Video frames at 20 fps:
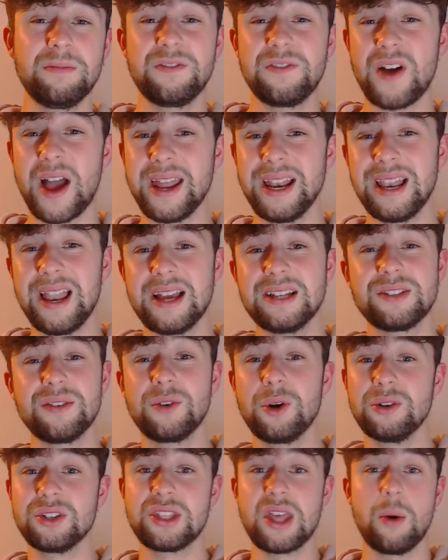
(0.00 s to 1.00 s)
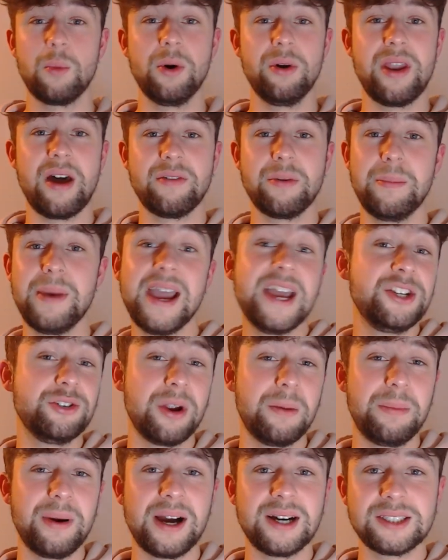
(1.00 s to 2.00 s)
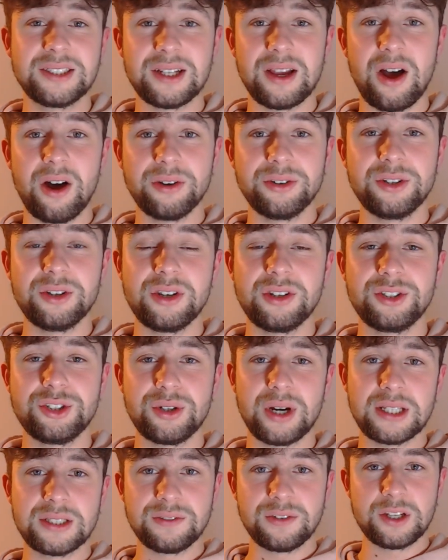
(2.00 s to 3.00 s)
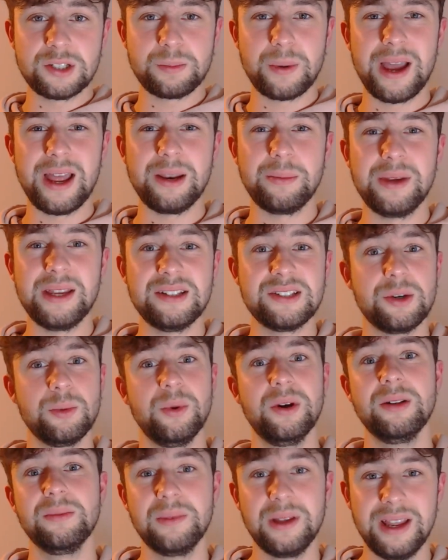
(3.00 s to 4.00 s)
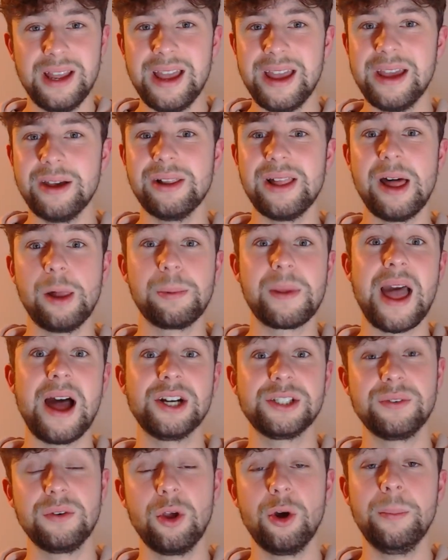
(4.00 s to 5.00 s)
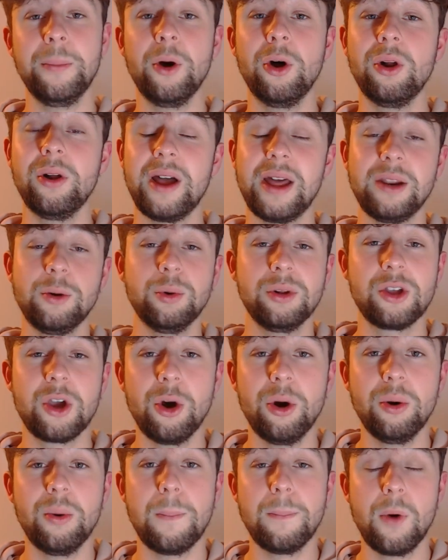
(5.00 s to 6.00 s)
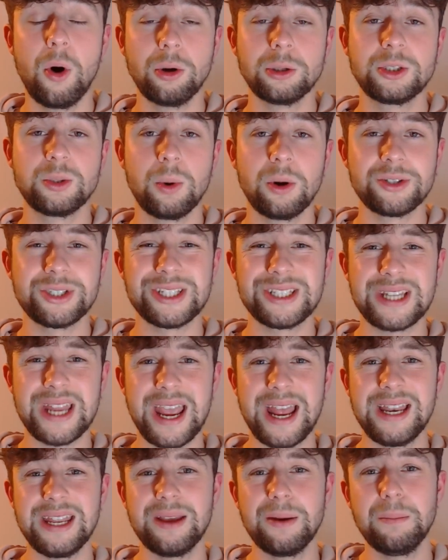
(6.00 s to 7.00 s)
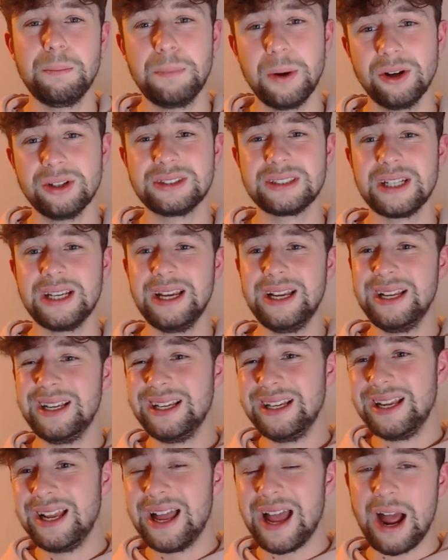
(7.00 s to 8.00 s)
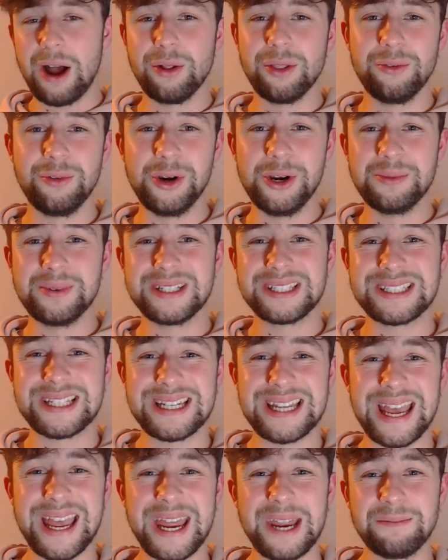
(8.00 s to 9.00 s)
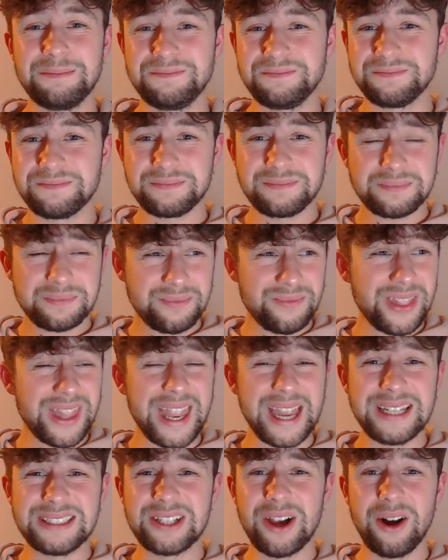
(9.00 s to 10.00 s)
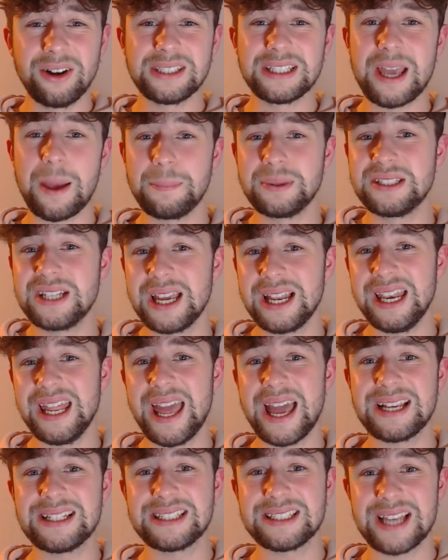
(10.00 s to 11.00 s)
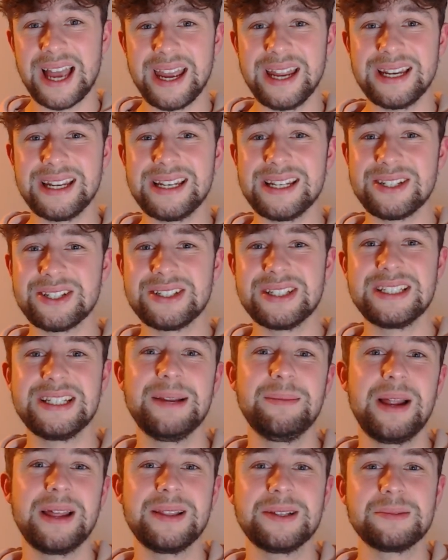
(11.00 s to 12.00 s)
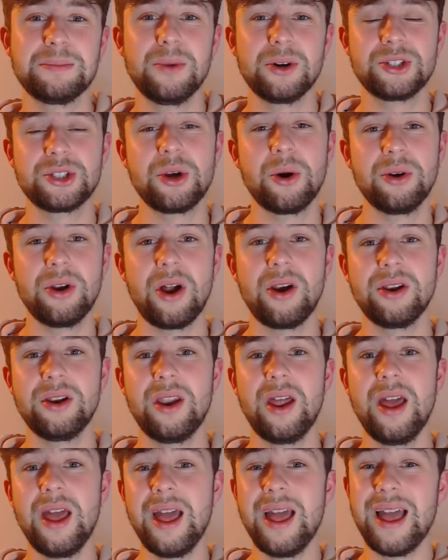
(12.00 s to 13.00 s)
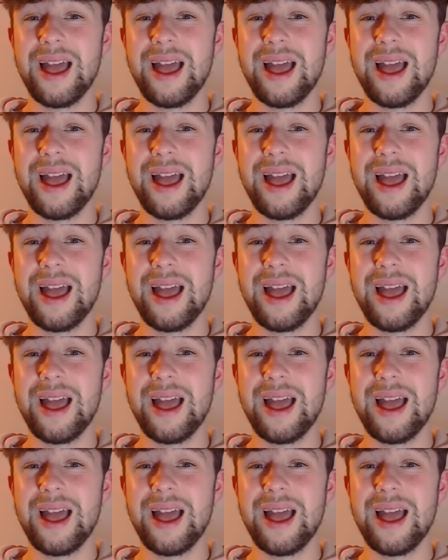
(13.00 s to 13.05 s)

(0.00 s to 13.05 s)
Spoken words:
finalised, of course, that won't have a major impact on transfers by any means. It'll help cash flow more and it will go more towards the stadium. But out of the rumours today, it's hard to get particularly excited. It doesn't seem like there's much going on